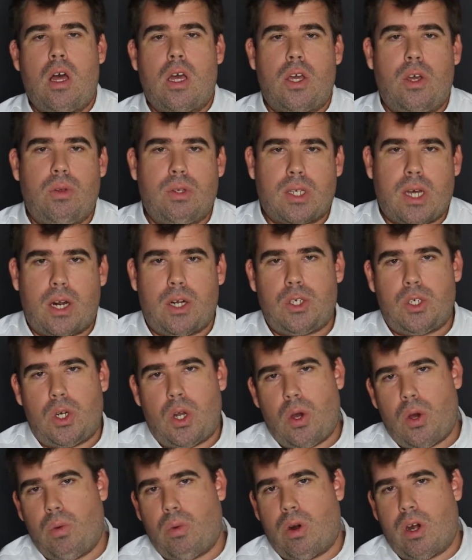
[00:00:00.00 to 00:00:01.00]
you know, he's got a
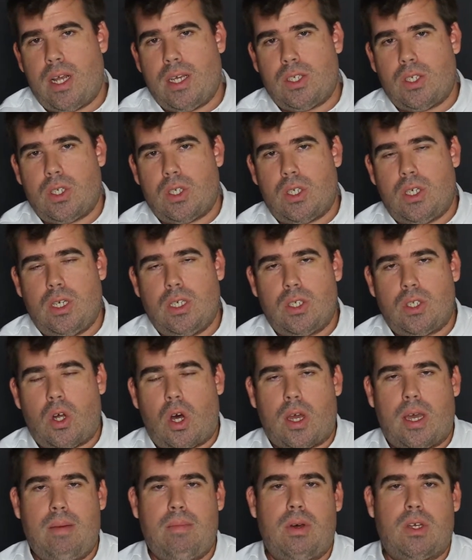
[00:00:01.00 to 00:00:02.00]
show where he's
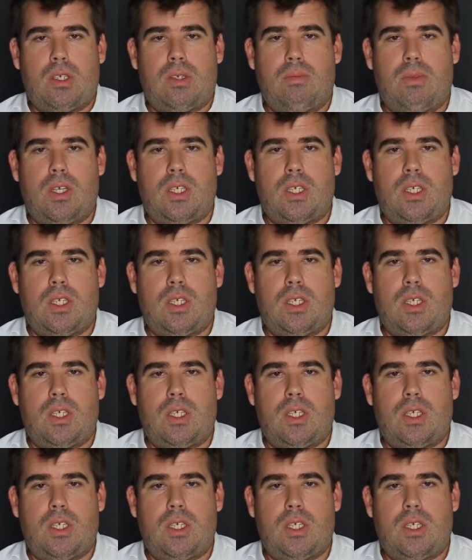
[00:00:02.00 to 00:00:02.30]
talking about some